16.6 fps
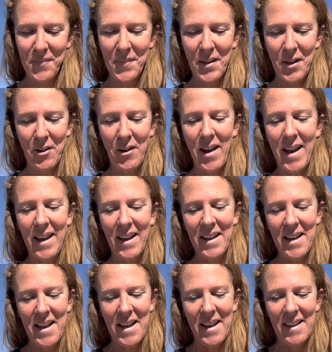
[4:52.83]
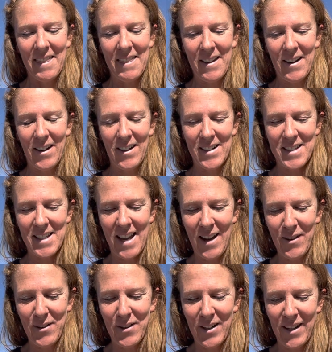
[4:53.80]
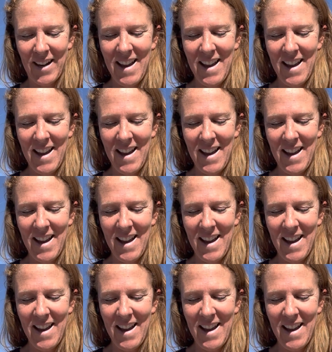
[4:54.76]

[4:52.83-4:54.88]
Okay, there is our